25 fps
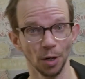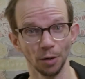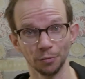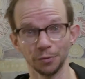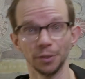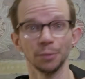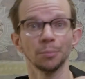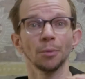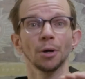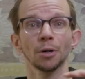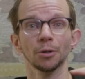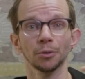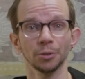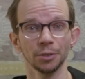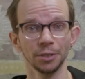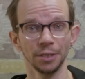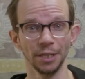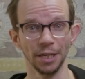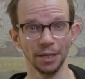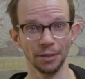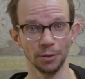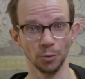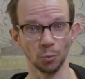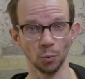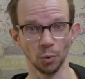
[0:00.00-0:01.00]
democracy
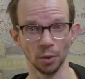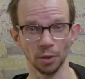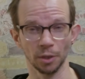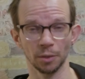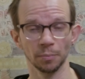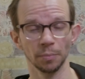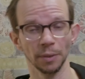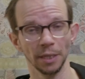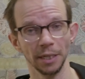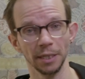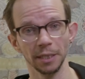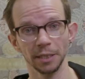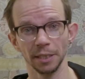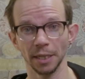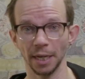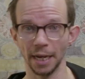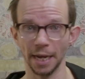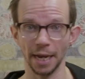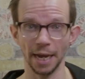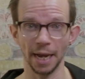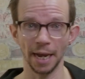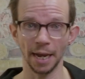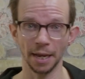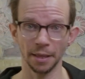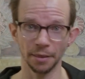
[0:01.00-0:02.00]
at the workplace
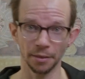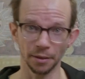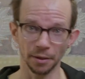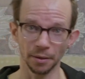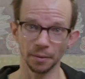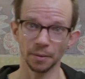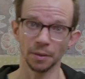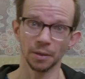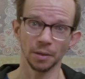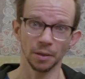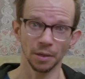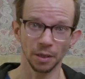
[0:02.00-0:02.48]
and the